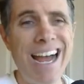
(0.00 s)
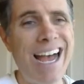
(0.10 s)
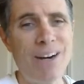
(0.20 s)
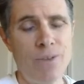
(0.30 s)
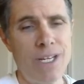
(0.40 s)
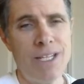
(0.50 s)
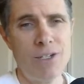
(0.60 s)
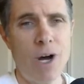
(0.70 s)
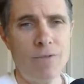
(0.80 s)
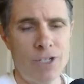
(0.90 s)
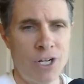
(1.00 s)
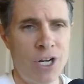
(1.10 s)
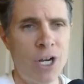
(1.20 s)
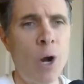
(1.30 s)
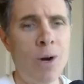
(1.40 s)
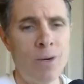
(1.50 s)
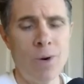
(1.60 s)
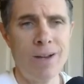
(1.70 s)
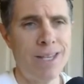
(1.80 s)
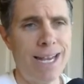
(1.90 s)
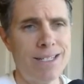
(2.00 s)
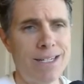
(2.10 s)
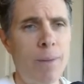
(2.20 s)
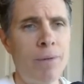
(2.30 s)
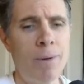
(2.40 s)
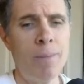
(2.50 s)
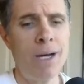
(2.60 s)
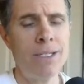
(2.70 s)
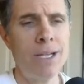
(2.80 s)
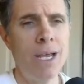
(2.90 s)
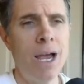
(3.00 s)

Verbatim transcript: I don't think these offers are going to go anywhere in the next couple of months,